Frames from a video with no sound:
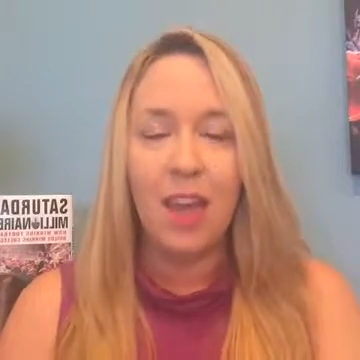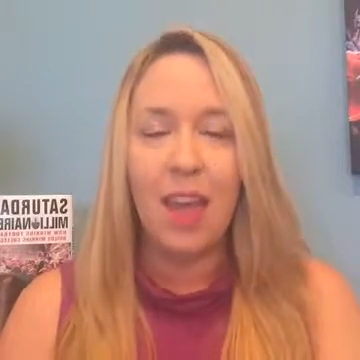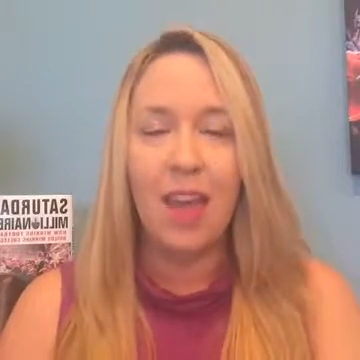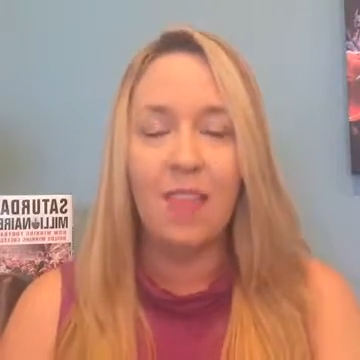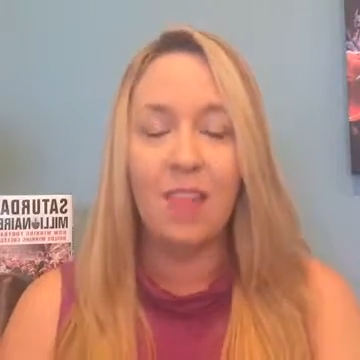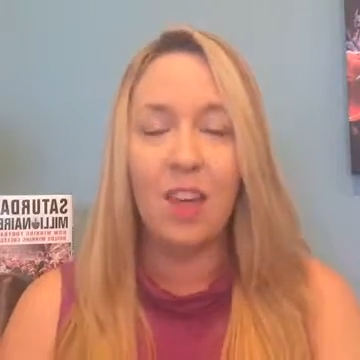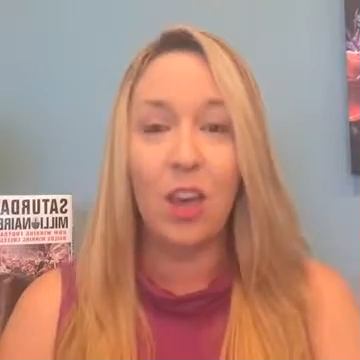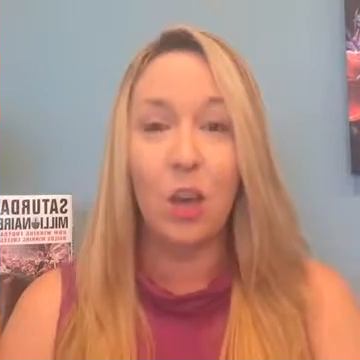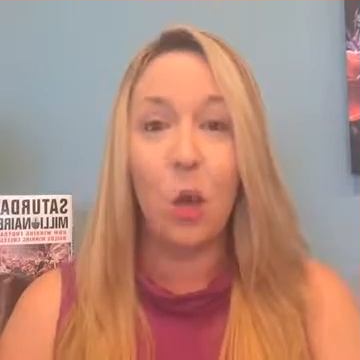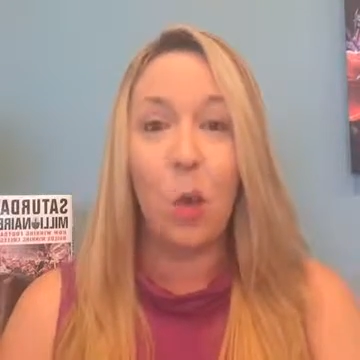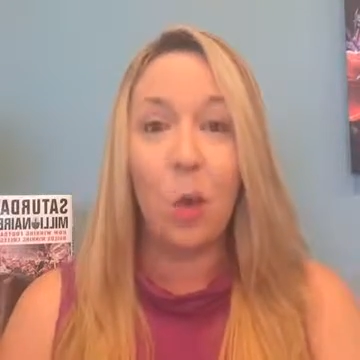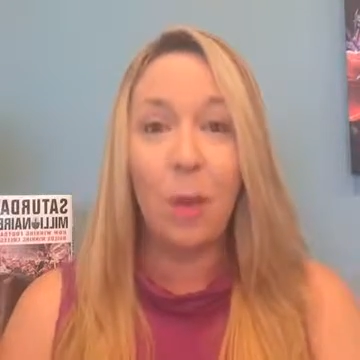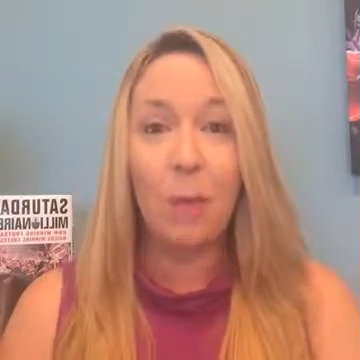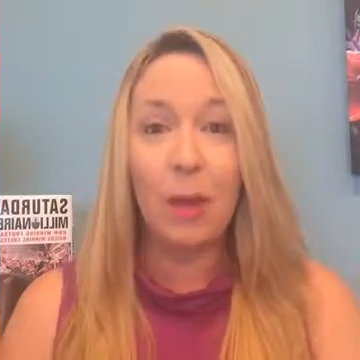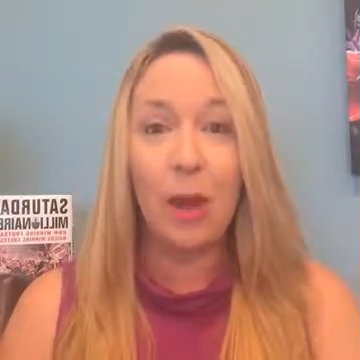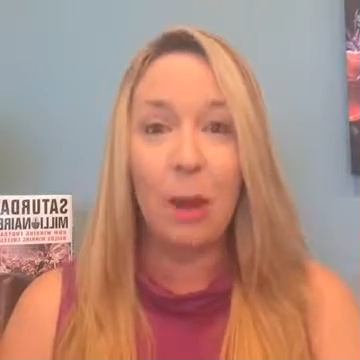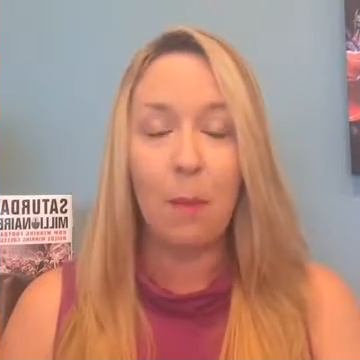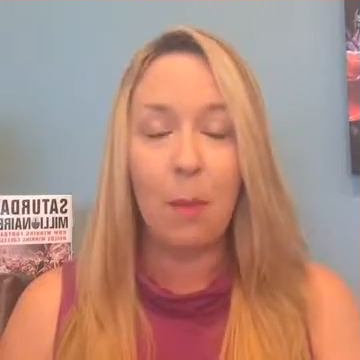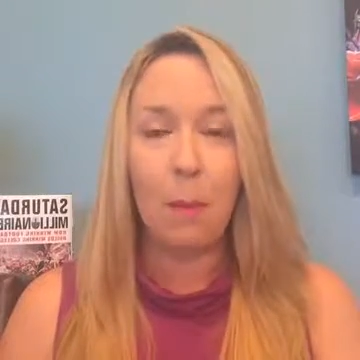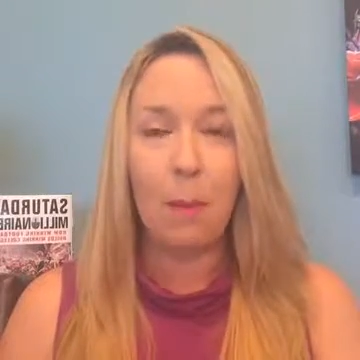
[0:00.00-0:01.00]
and the
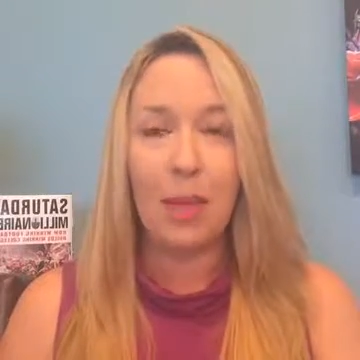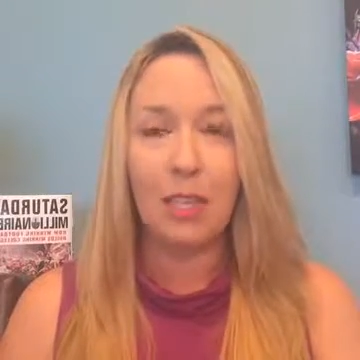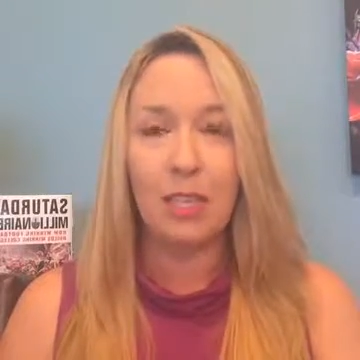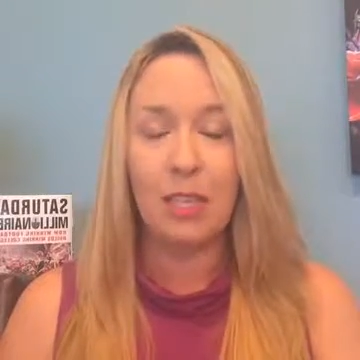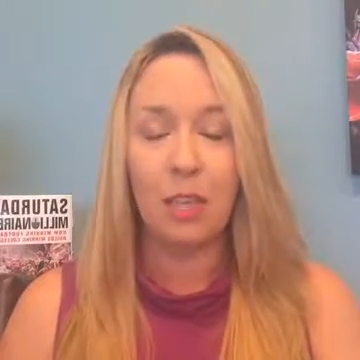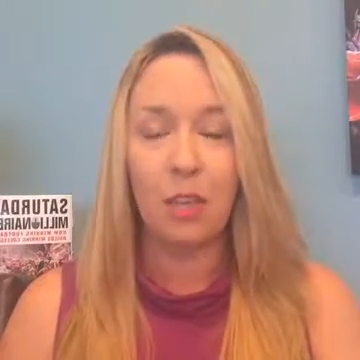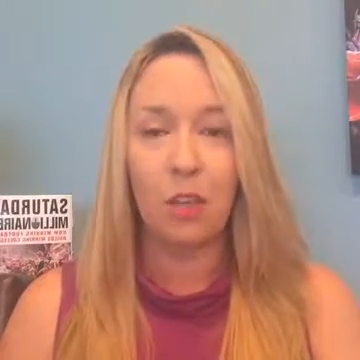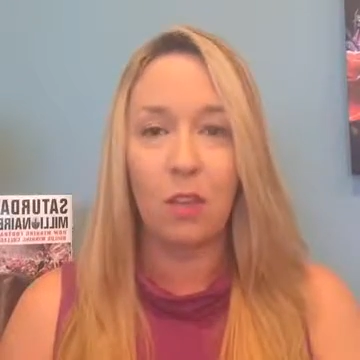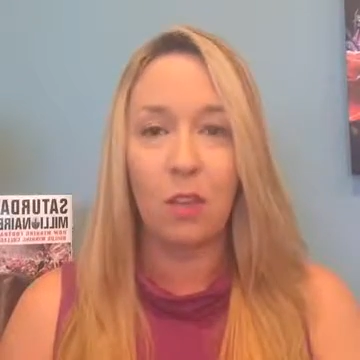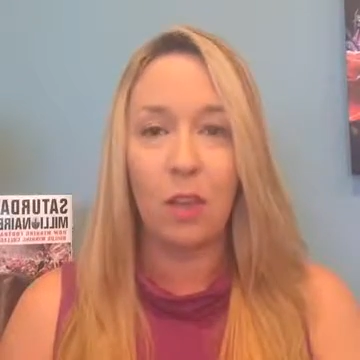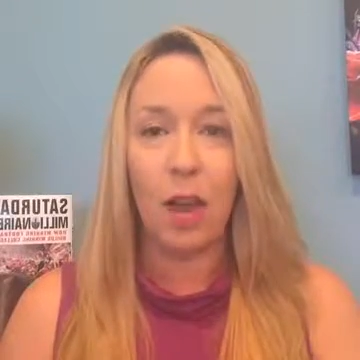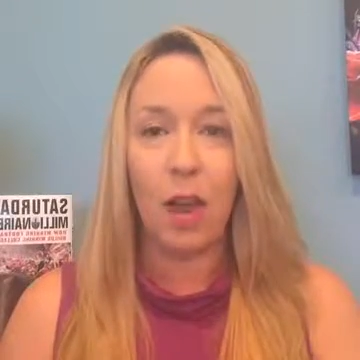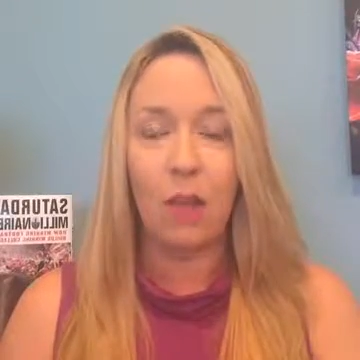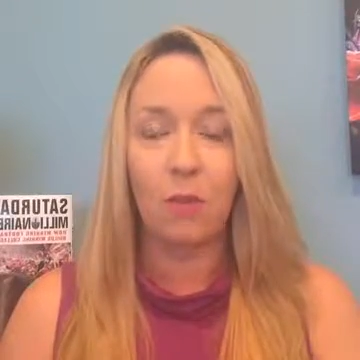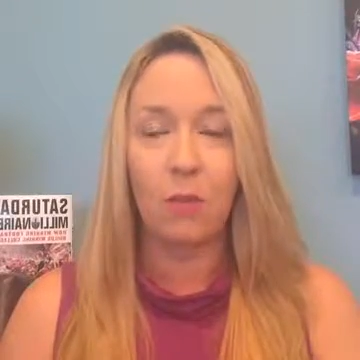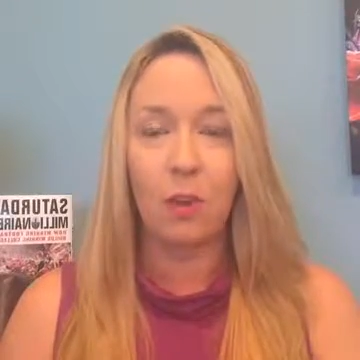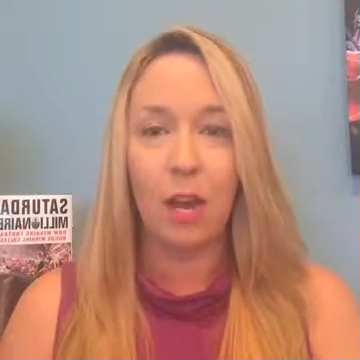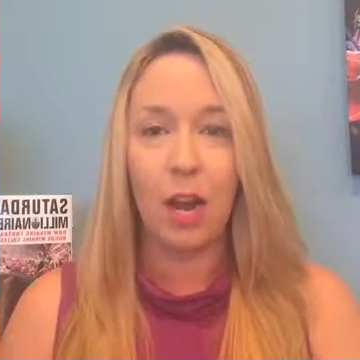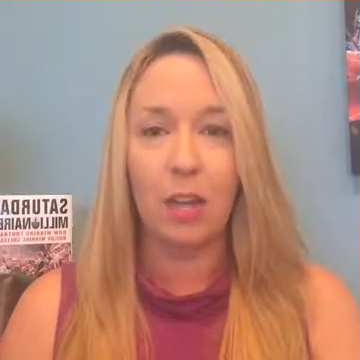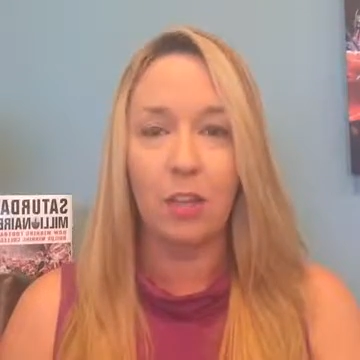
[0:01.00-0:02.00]
equipment I'm about to tell you that I
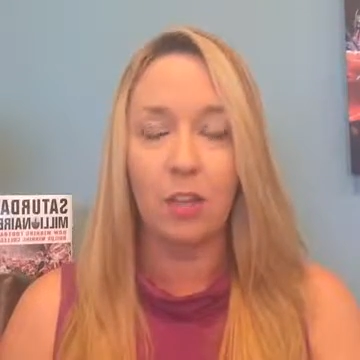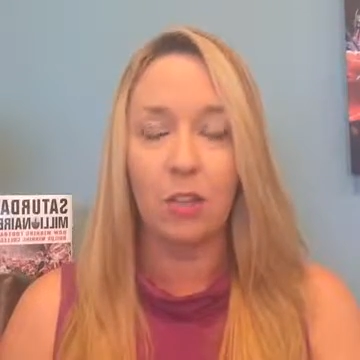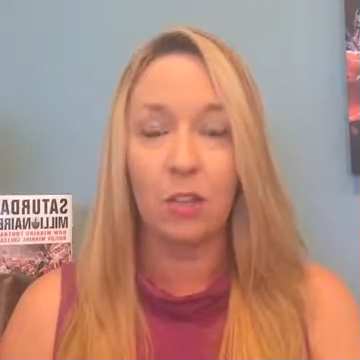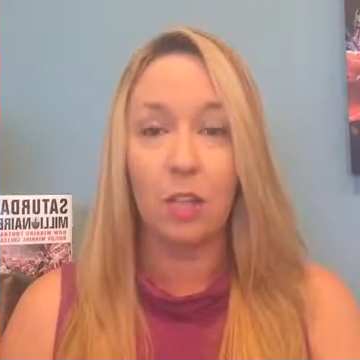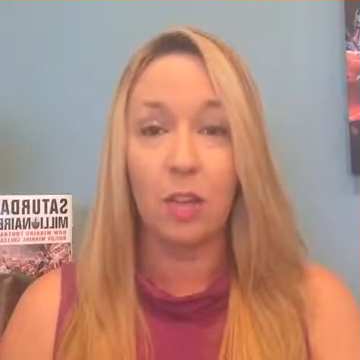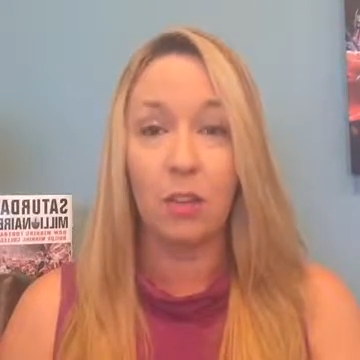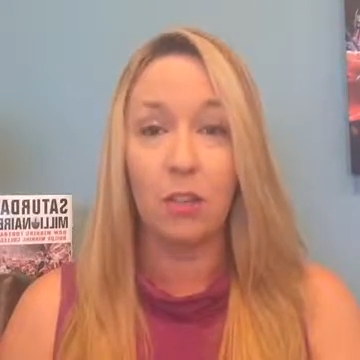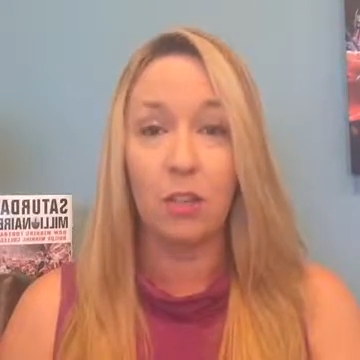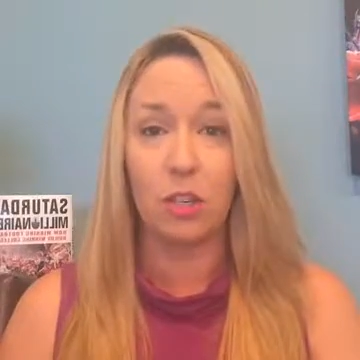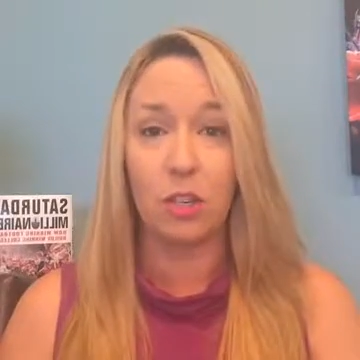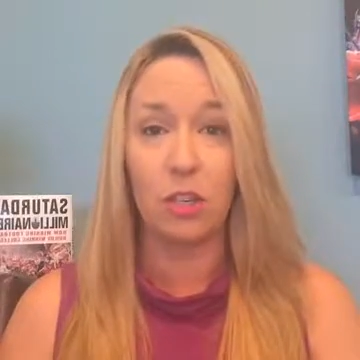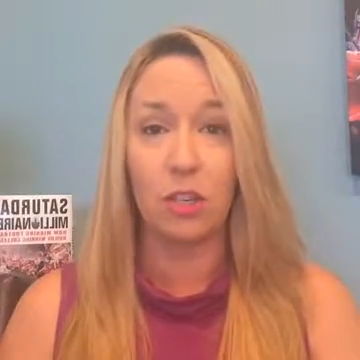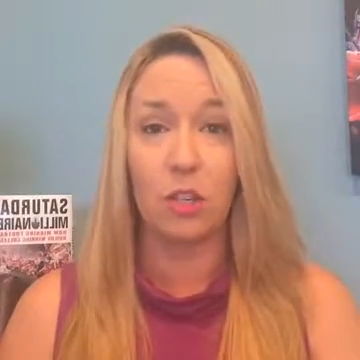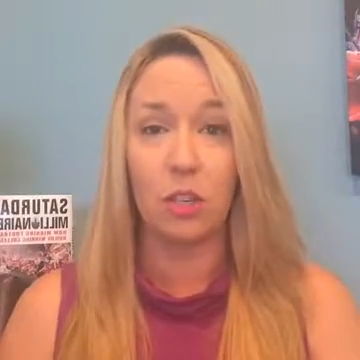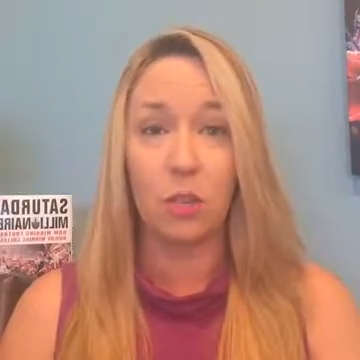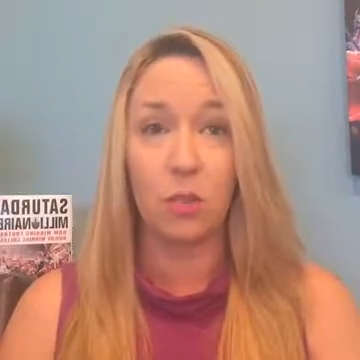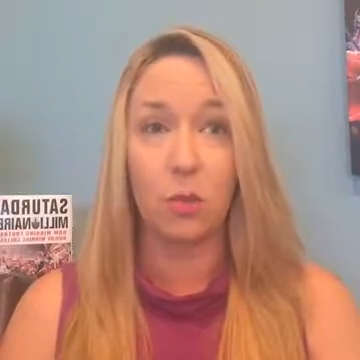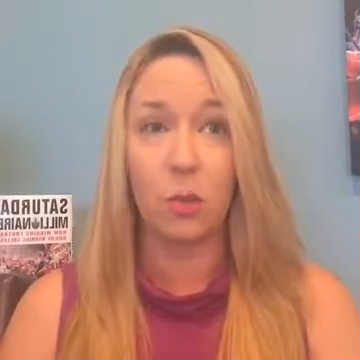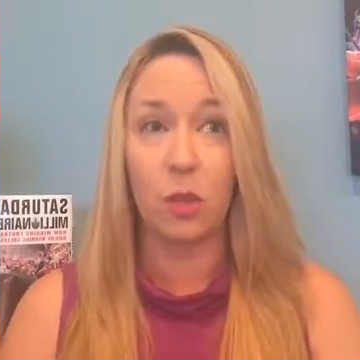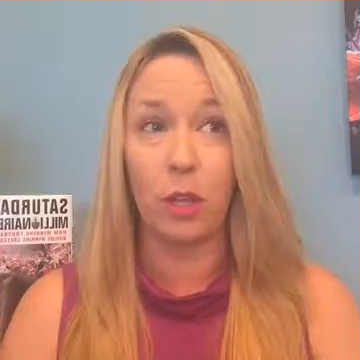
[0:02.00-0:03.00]
have for national television
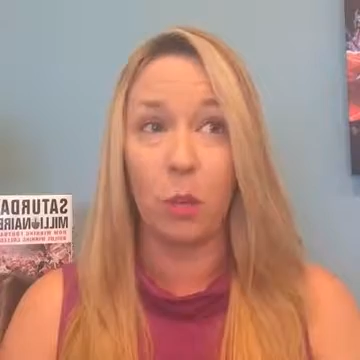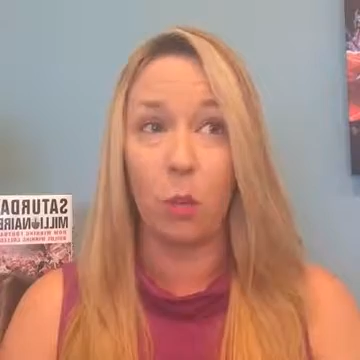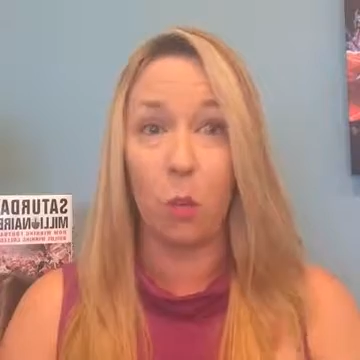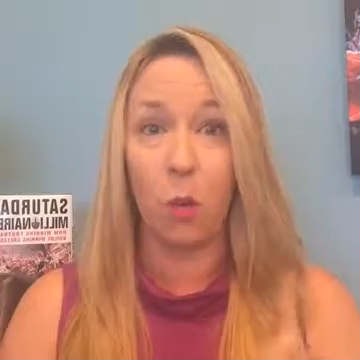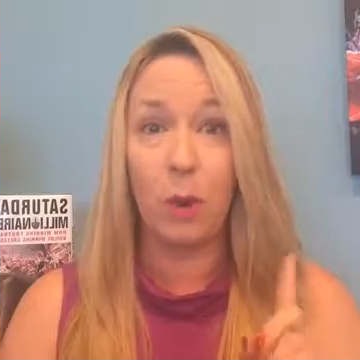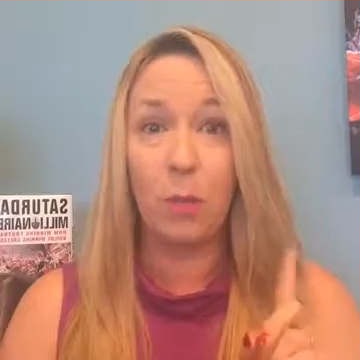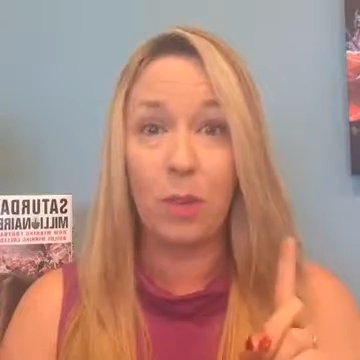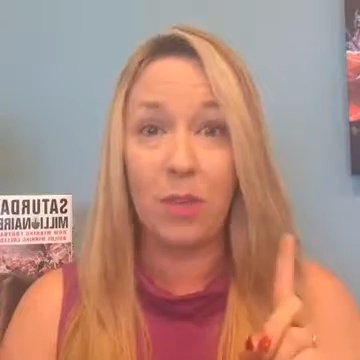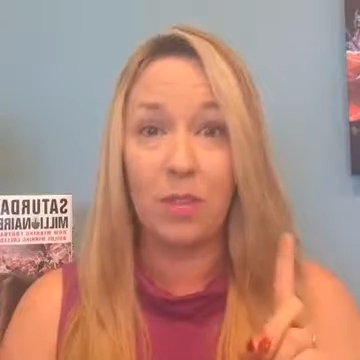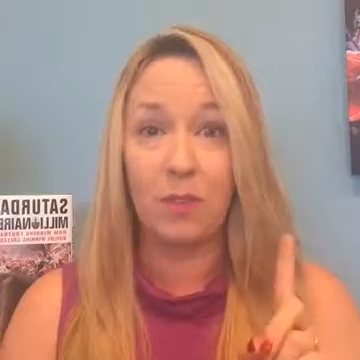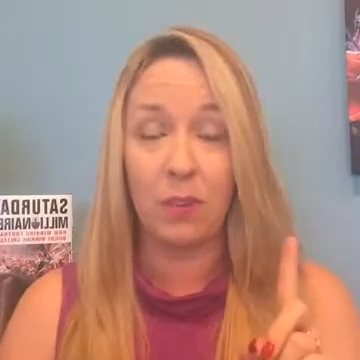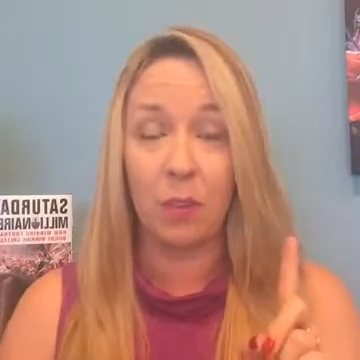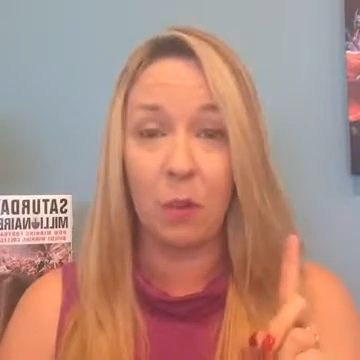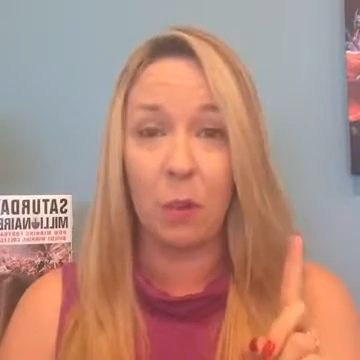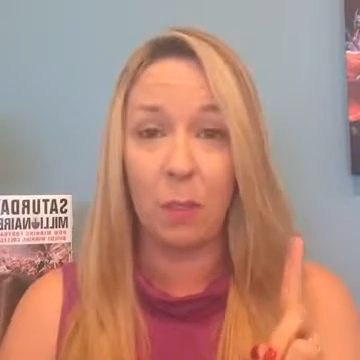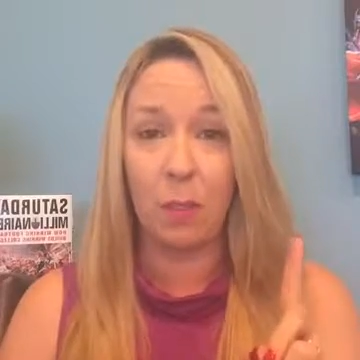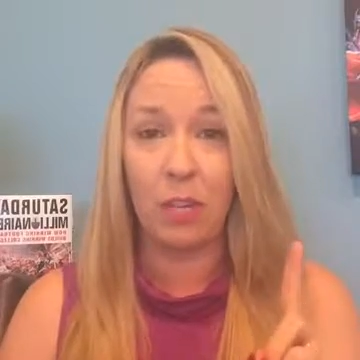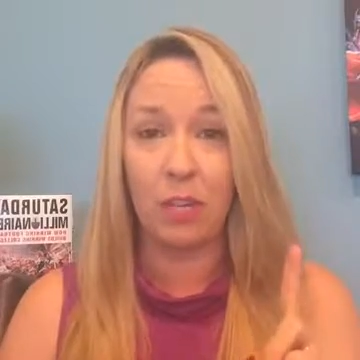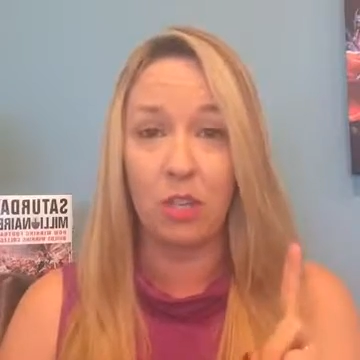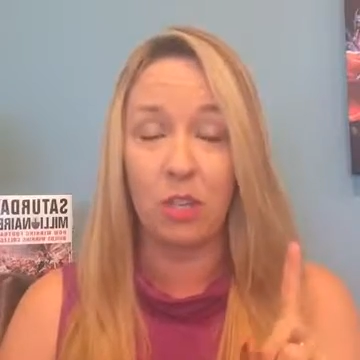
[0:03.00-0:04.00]
is really one piece of equipment.